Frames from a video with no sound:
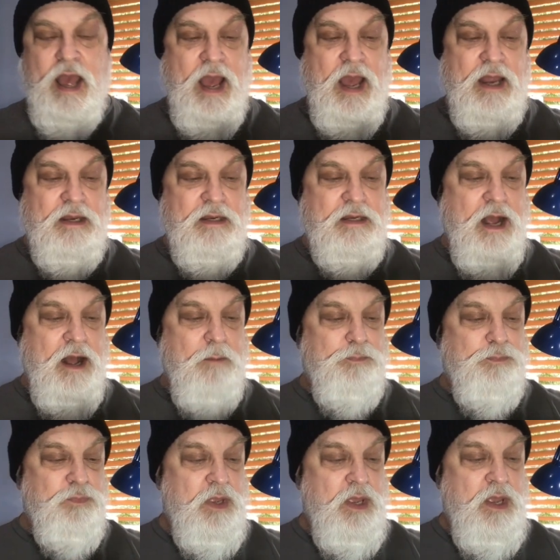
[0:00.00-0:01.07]
And
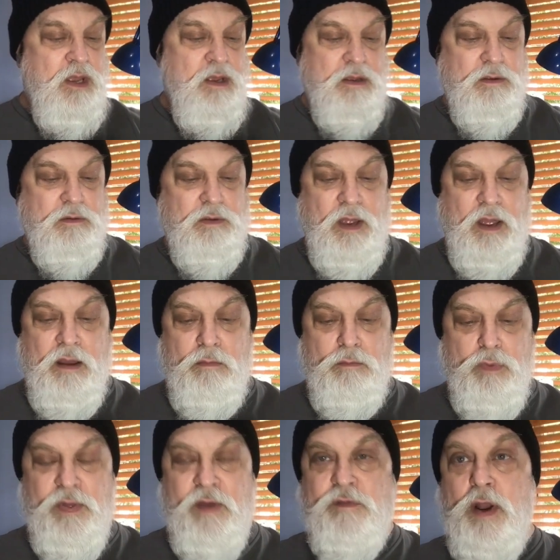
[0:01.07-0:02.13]

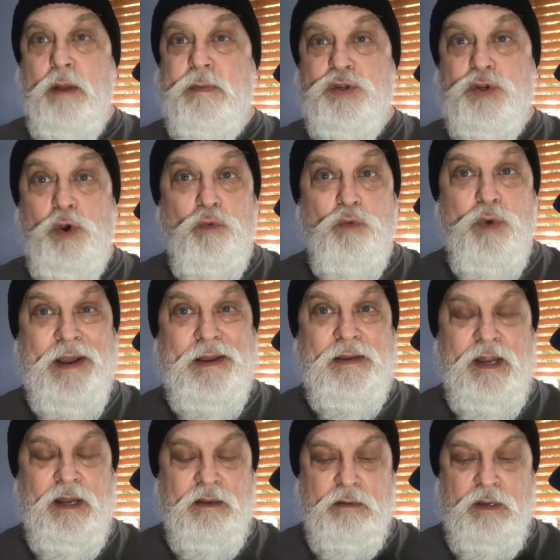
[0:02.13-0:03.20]
well, they've got to be sort of rigged
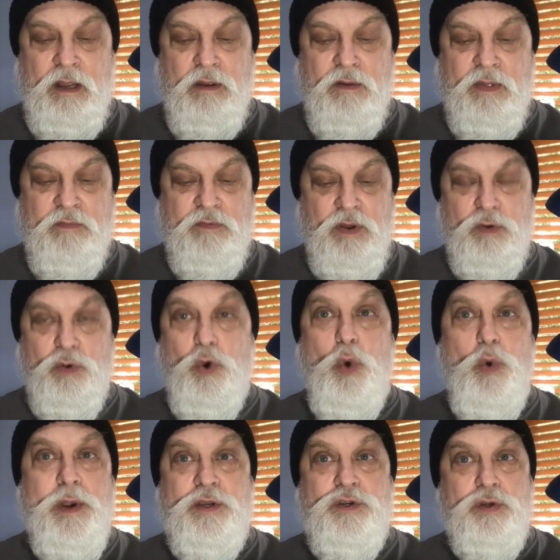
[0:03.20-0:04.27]
in, you know, they've got
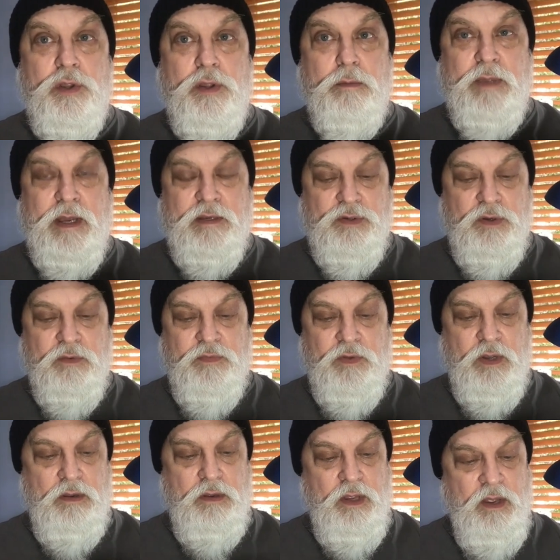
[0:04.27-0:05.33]
cordage on them, they sort of, you
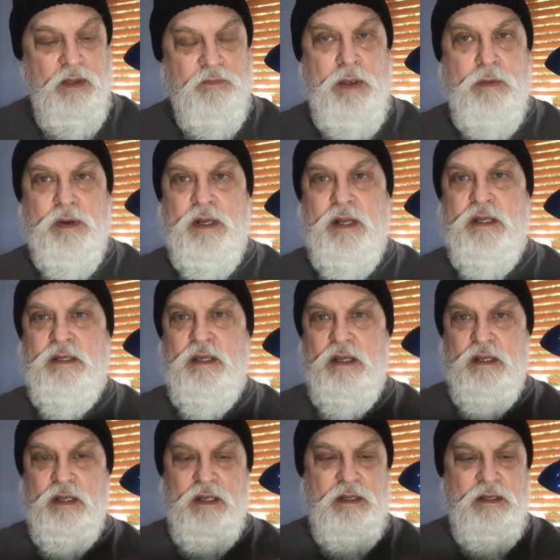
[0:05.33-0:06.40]
know, forget what it is,
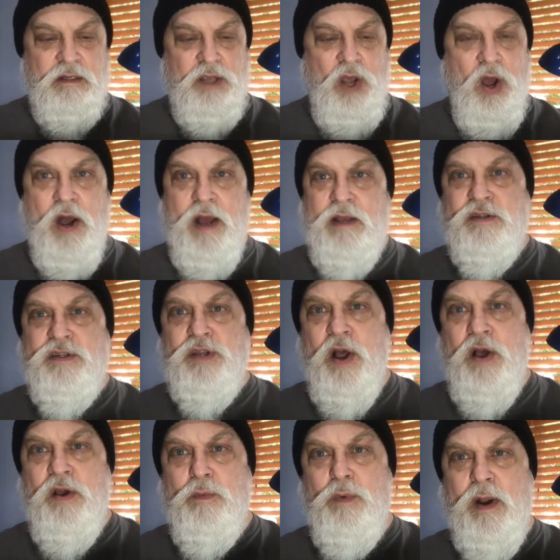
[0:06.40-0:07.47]
tied,
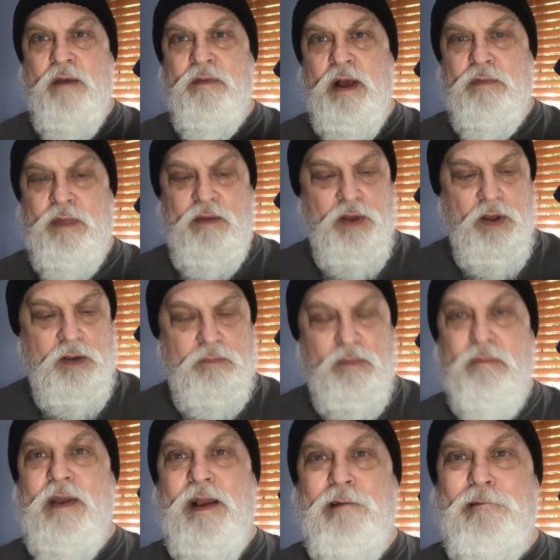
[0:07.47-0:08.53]
stowed, whatever, they've got
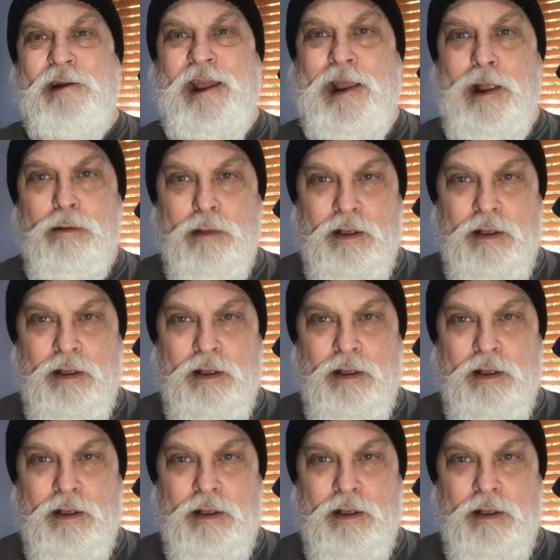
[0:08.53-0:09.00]
rigging.